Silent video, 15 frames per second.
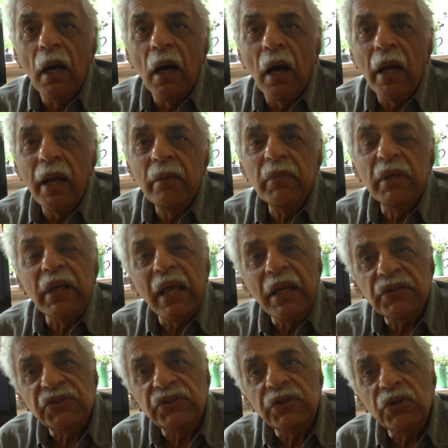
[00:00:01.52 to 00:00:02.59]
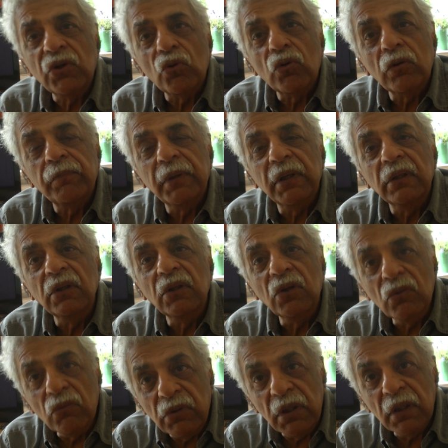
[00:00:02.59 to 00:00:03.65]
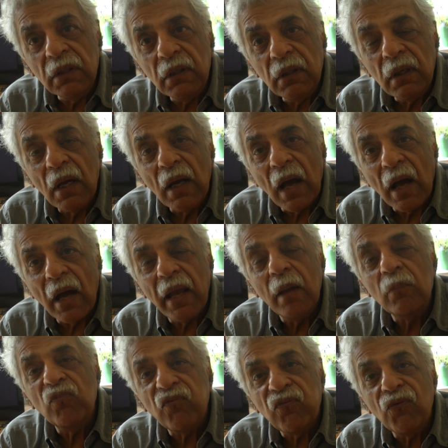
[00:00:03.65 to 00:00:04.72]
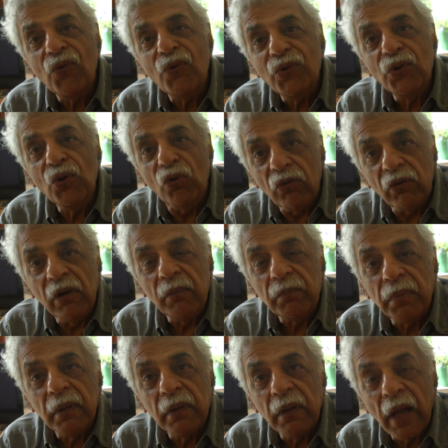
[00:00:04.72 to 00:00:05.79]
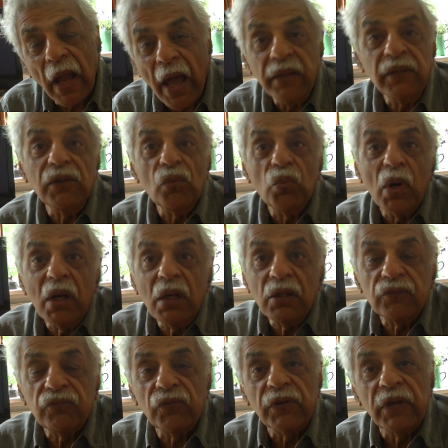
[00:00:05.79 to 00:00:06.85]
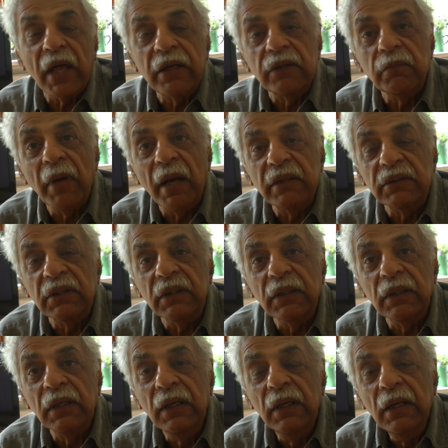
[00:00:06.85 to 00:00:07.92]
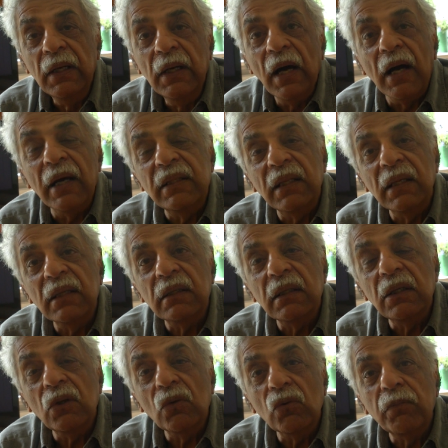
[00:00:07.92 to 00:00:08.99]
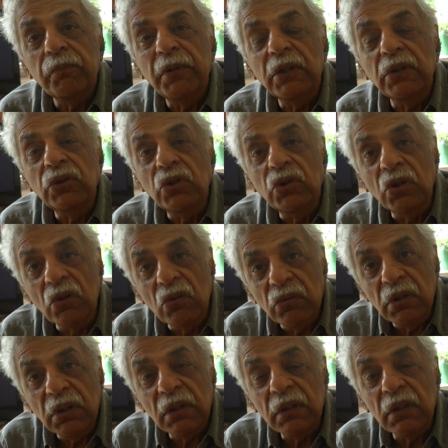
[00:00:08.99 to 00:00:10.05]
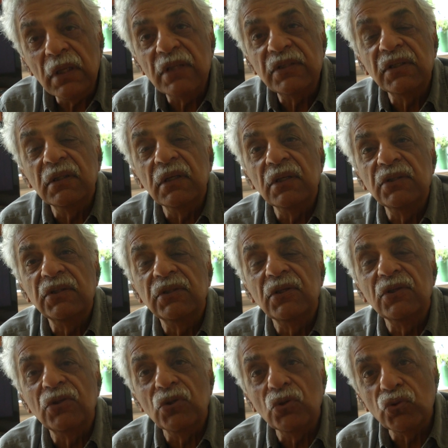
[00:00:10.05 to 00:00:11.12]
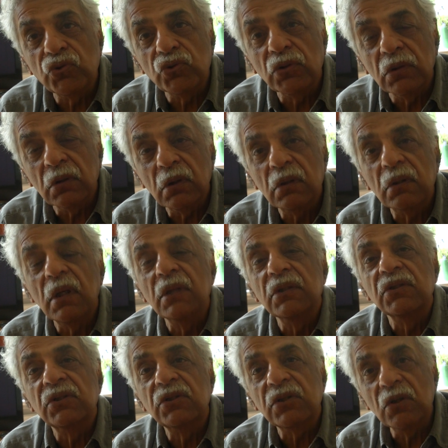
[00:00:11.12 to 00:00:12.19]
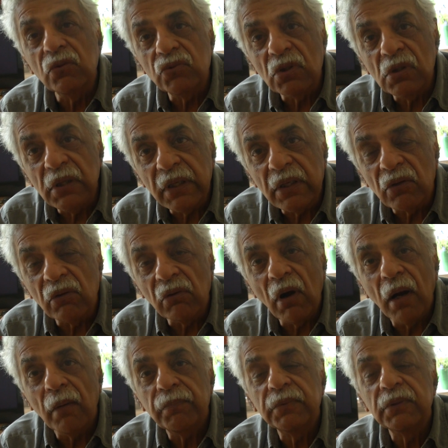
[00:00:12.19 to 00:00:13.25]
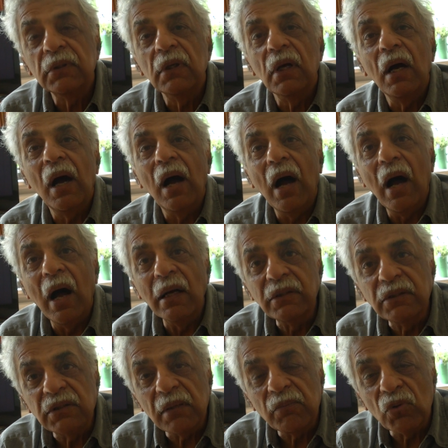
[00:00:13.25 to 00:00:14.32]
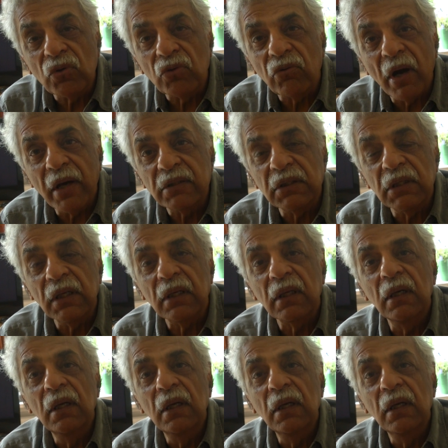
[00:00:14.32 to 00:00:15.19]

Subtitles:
I am against the European Union. I am for Europe and the world for that matter. I think the European Union as an institution is totally corrupt, undemocratic,